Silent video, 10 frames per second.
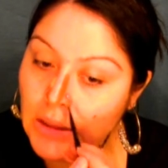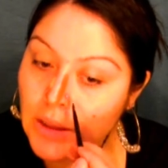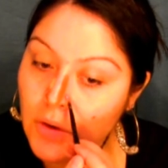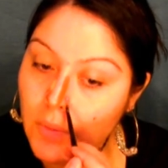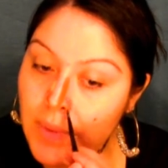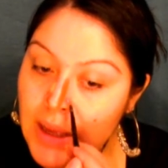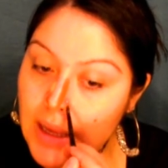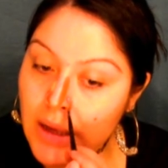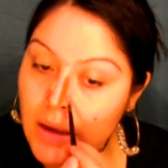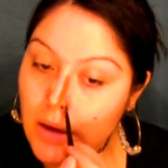a little
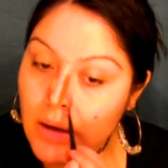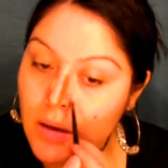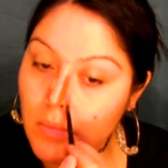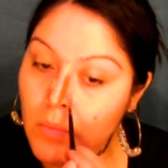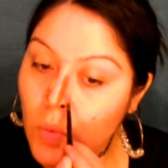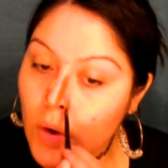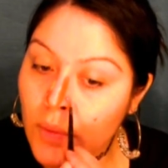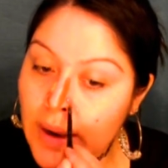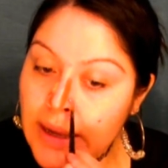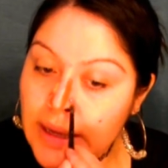bit
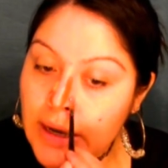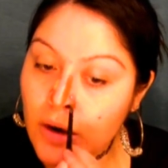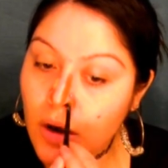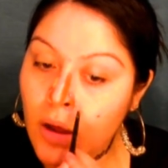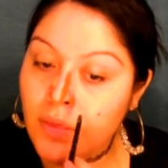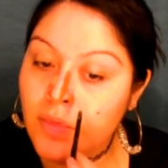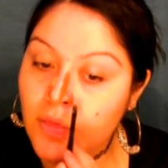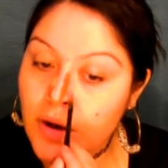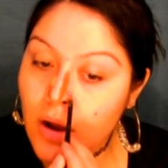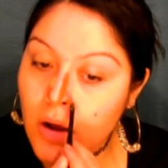more right here on
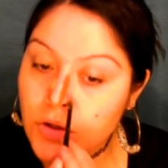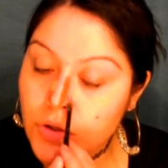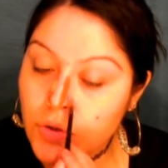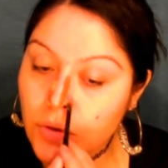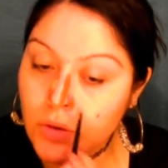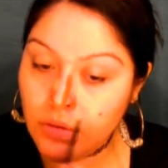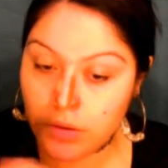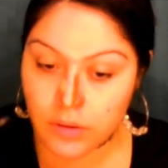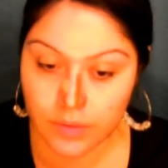the nostril.